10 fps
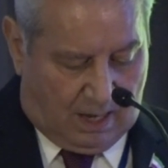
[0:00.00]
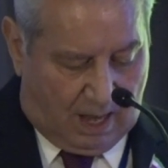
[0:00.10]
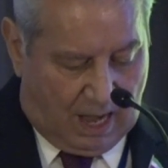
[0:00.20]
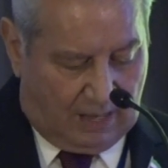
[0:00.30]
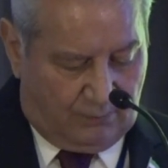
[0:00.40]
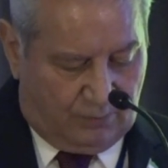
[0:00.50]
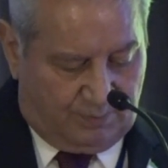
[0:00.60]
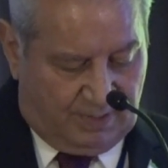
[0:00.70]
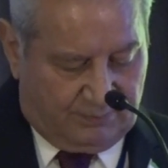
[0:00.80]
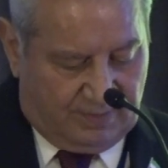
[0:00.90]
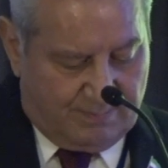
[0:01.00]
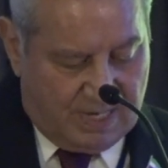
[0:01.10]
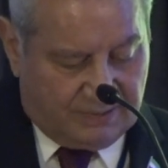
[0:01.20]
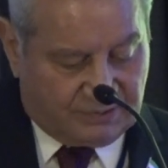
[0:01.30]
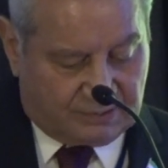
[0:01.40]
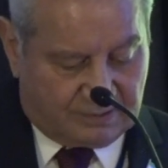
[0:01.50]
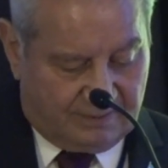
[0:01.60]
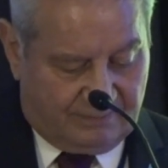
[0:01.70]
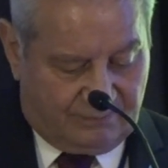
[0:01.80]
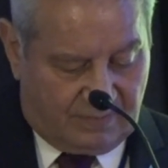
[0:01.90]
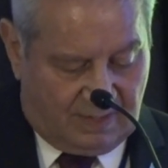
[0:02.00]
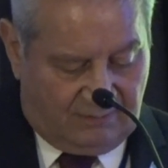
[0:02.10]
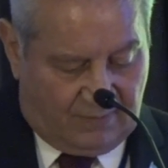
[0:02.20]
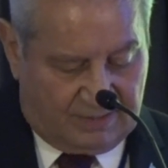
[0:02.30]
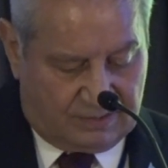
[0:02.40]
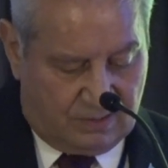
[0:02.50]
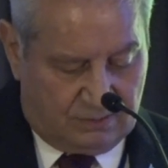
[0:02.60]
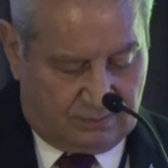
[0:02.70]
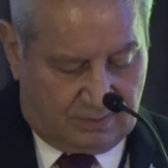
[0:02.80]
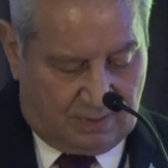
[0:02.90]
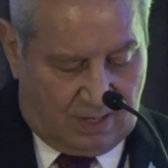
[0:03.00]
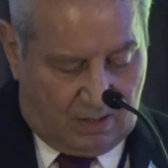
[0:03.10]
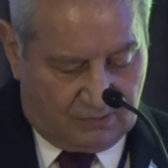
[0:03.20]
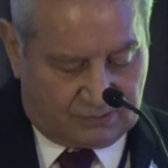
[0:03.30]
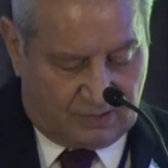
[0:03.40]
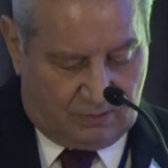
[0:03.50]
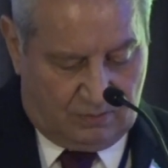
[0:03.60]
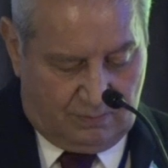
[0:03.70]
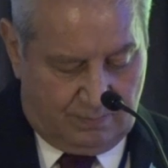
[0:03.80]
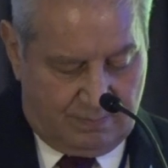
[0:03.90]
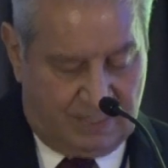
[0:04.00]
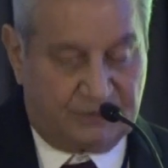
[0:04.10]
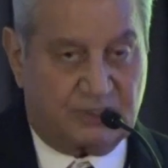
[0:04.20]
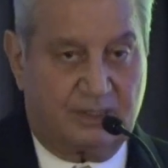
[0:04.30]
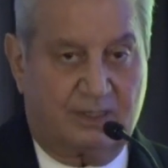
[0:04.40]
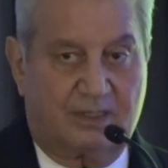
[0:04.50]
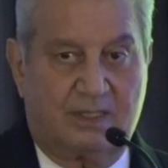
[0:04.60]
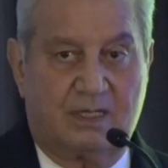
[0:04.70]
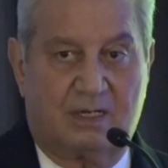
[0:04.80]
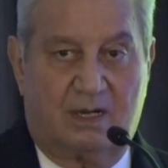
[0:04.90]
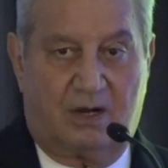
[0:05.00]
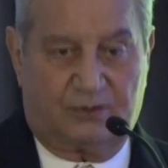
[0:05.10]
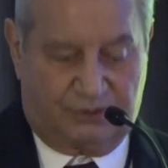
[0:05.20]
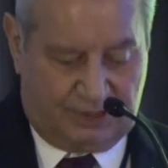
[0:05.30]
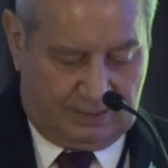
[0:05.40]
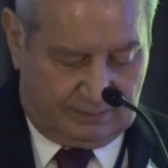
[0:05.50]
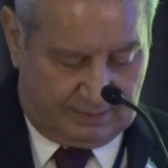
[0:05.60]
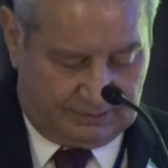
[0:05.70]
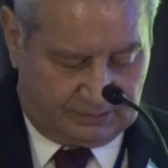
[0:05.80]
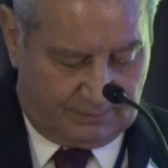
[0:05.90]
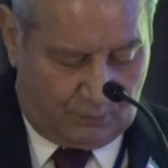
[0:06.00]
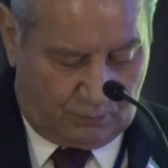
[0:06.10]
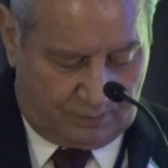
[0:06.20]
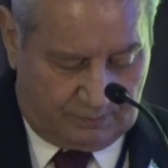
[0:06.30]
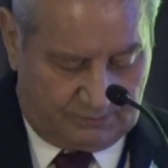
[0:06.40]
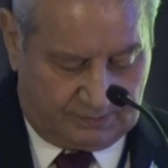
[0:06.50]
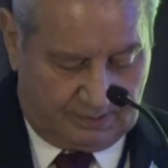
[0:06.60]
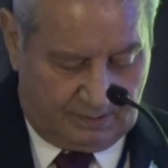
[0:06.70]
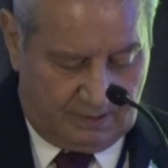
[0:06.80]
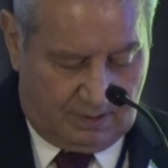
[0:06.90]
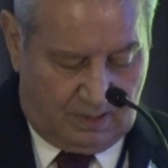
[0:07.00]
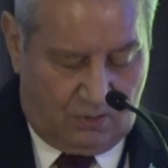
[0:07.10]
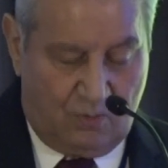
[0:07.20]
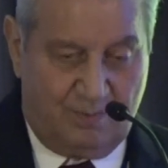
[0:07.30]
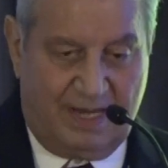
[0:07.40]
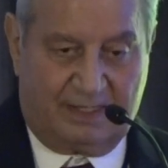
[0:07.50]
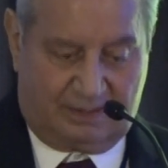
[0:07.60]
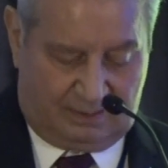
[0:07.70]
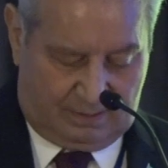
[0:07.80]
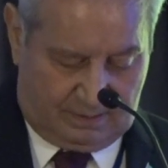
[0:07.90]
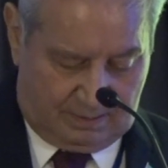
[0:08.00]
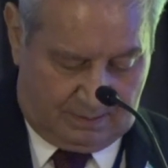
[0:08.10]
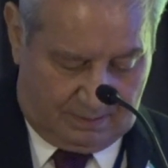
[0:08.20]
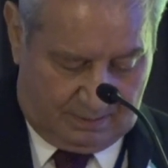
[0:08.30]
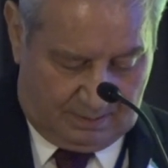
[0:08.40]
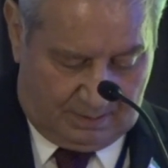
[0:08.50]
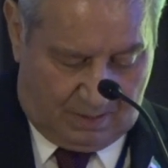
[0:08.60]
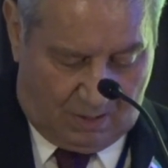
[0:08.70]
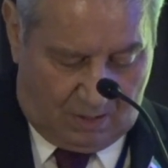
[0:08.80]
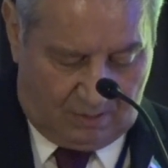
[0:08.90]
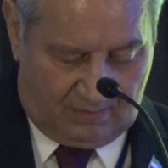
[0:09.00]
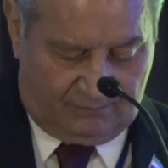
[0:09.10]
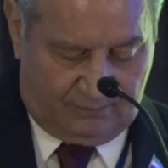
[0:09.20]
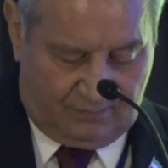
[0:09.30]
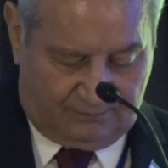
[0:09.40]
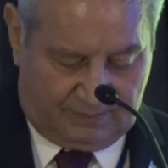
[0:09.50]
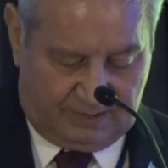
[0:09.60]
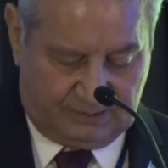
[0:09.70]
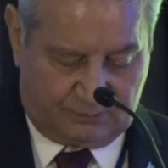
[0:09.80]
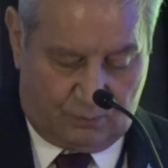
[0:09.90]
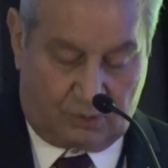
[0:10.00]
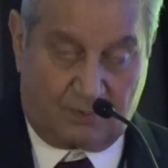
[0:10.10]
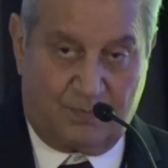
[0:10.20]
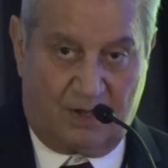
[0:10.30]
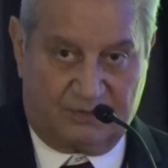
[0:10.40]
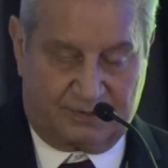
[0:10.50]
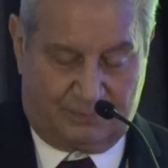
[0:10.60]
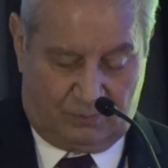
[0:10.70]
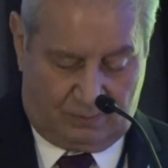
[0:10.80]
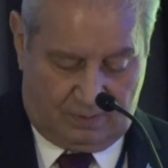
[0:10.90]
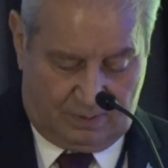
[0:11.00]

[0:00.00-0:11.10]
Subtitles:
I would be remiss if I don't also mention our generous supporters who make all of NUFDI's work possible.